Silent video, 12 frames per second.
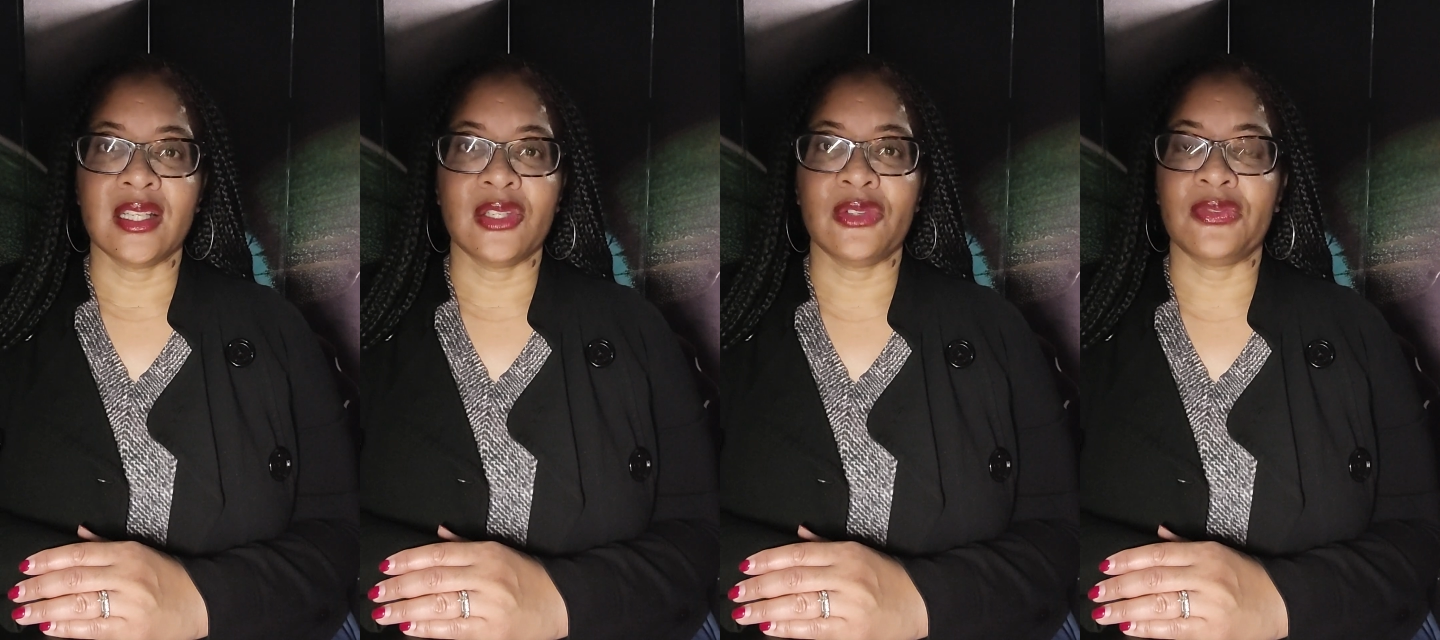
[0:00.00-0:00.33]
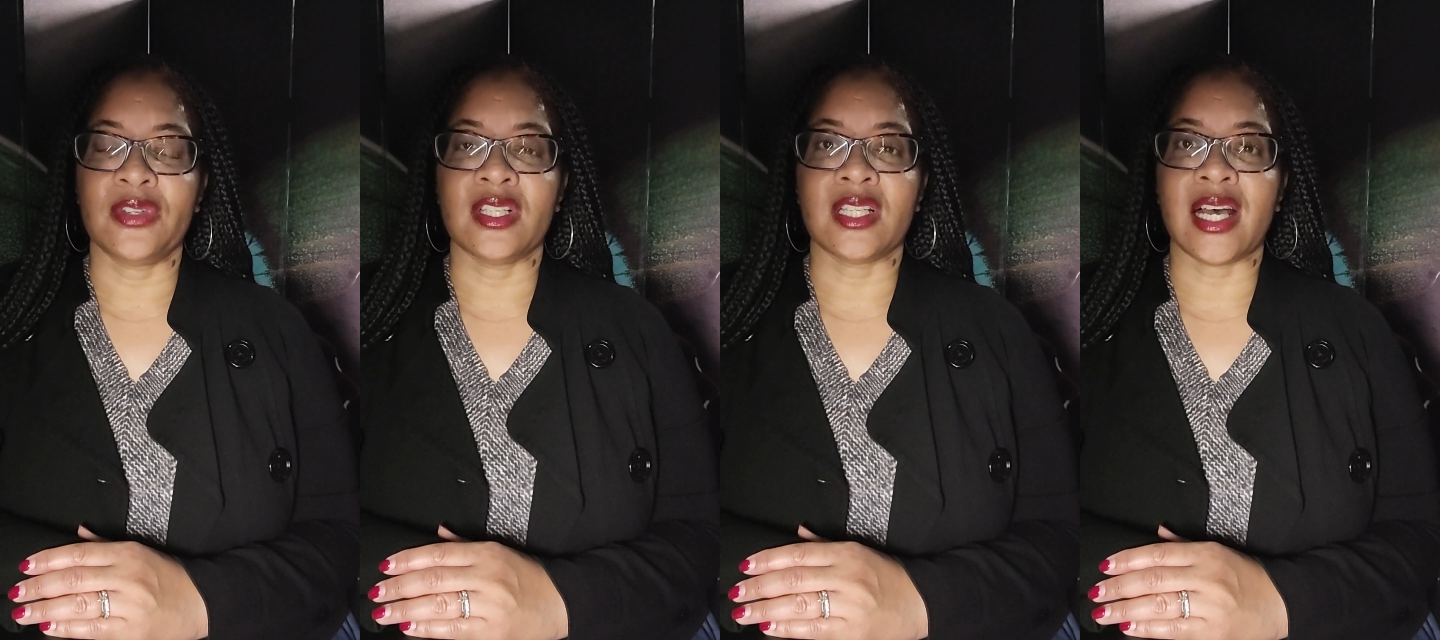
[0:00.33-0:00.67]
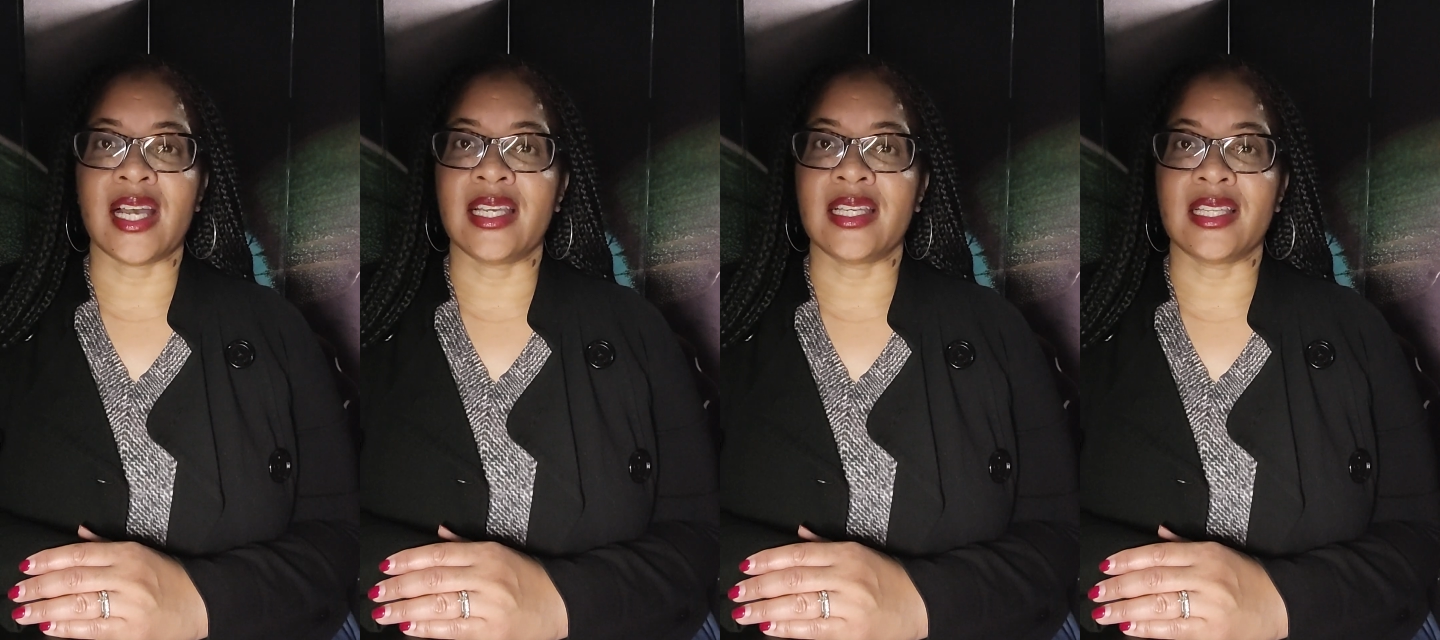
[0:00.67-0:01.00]
You feel
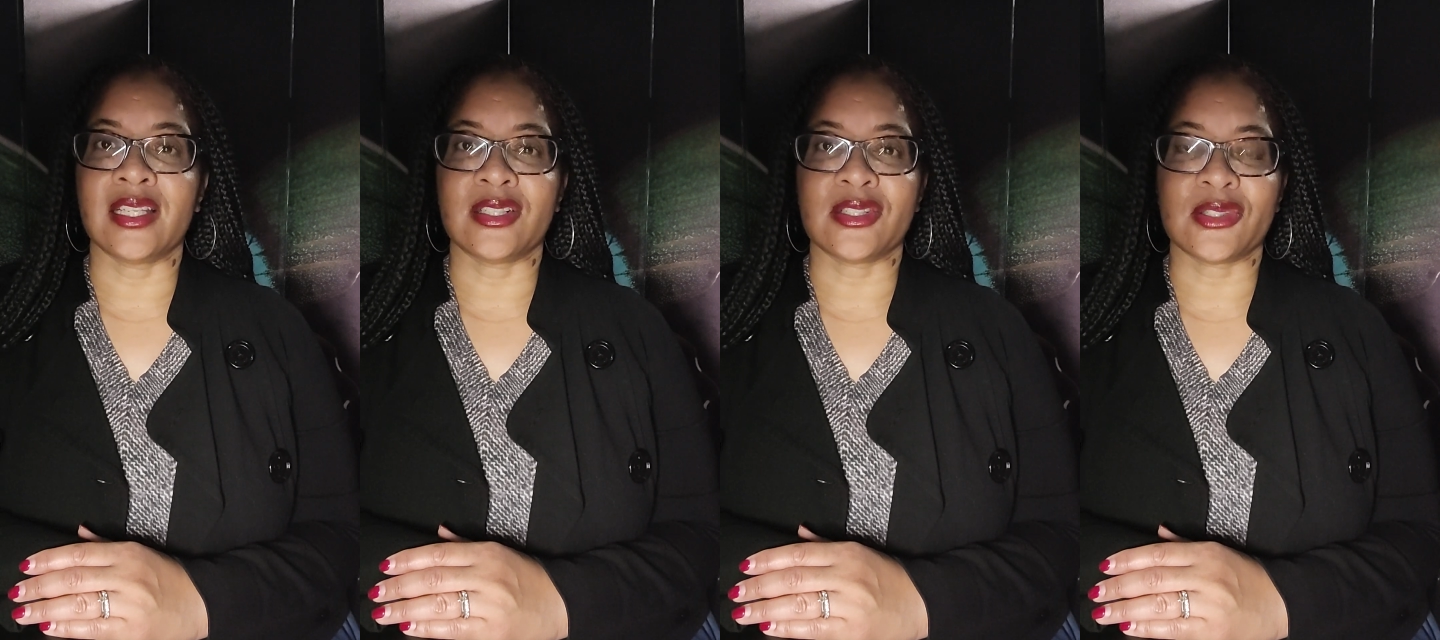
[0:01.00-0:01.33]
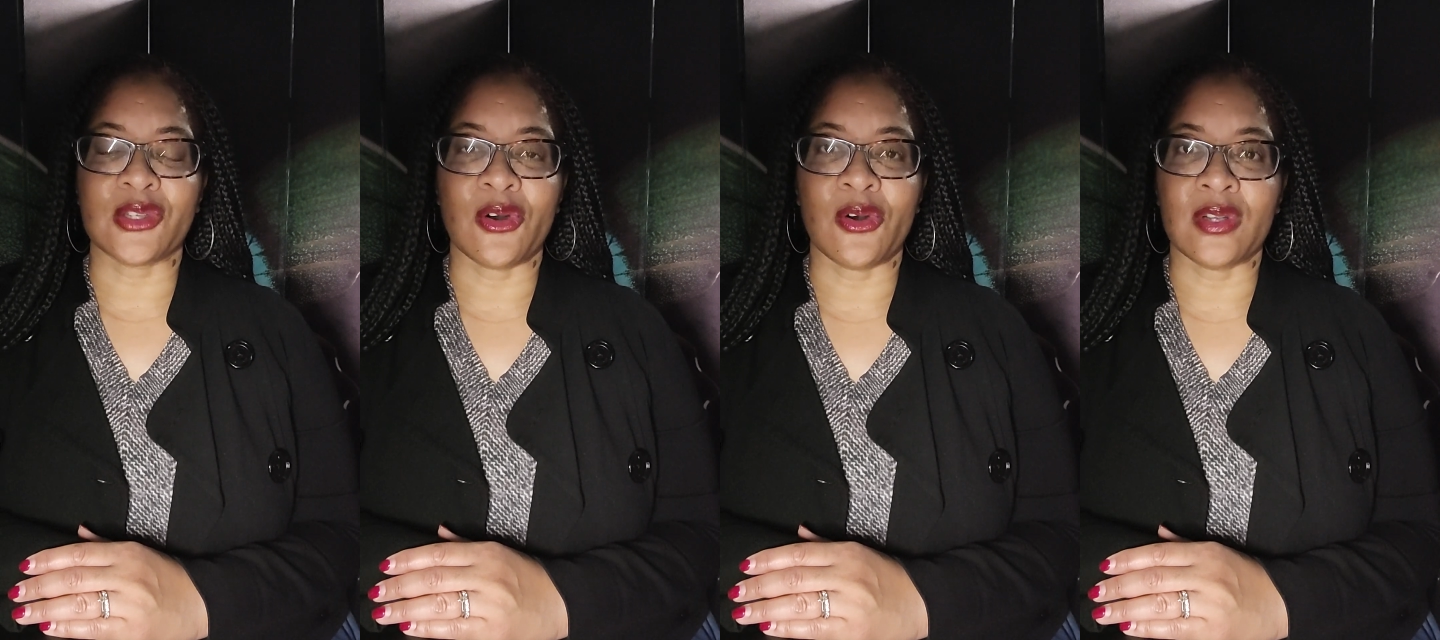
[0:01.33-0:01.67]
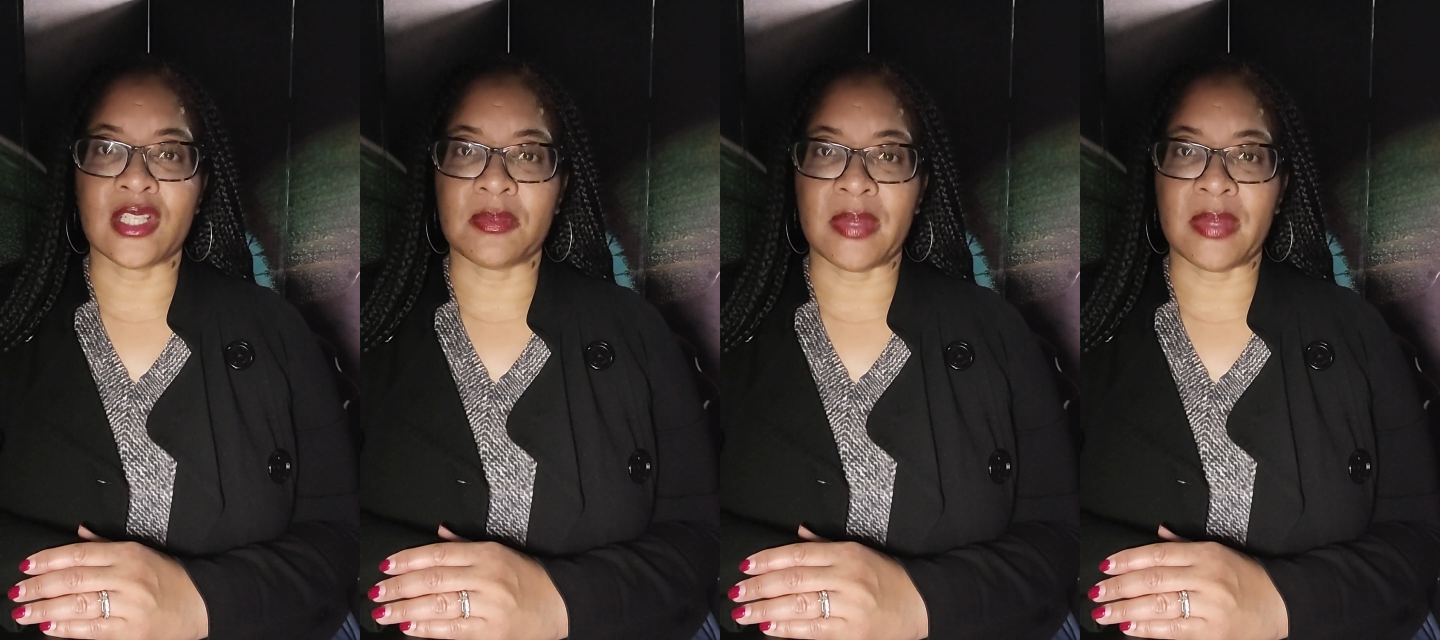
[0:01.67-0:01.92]
like your soul is